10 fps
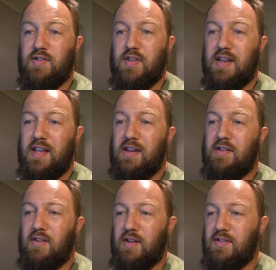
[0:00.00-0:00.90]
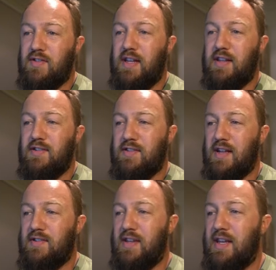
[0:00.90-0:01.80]
is set here, and you can see the
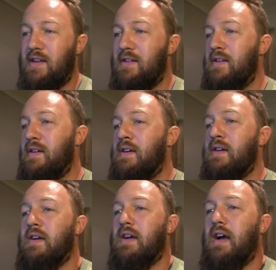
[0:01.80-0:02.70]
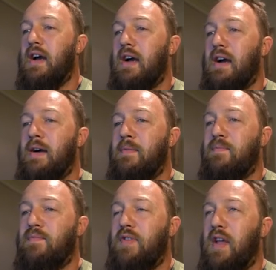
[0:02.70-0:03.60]
stats here
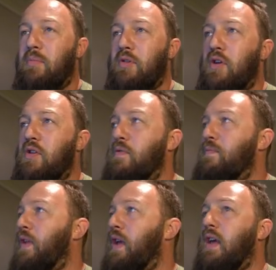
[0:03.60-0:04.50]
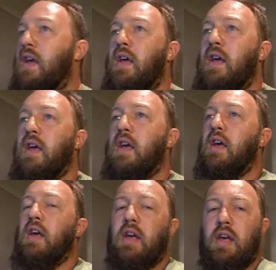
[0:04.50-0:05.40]
down below.
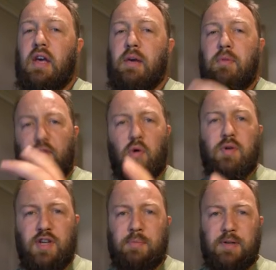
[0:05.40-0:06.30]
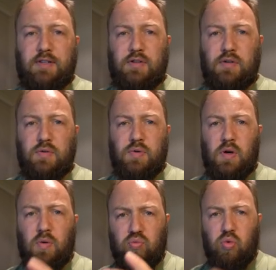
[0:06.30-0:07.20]
Before we jump into
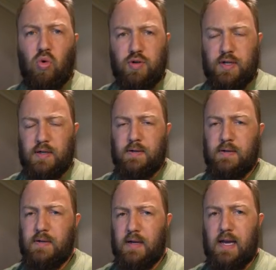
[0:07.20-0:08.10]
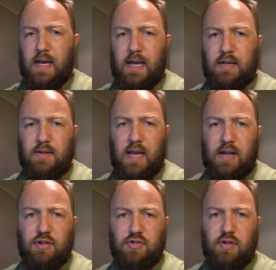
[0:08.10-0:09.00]
water and
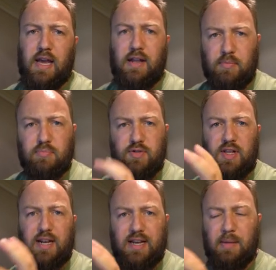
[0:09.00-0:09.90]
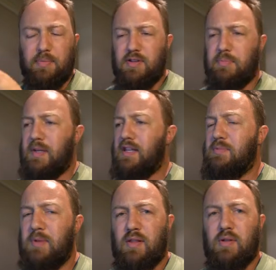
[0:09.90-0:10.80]
how to set it up into
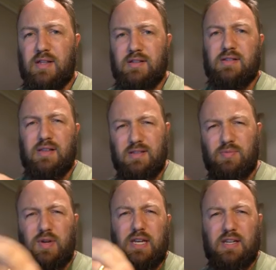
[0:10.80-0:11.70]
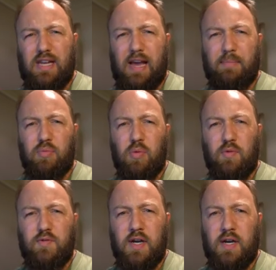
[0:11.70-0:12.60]
Beersmith, let's recap what
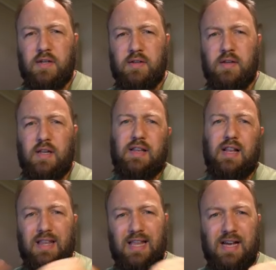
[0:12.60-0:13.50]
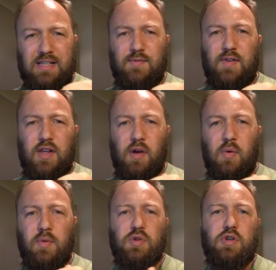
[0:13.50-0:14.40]
we've done in the last video
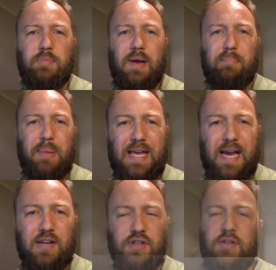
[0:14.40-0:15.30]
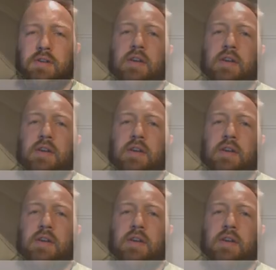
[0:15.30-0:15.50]
where we talked about pH.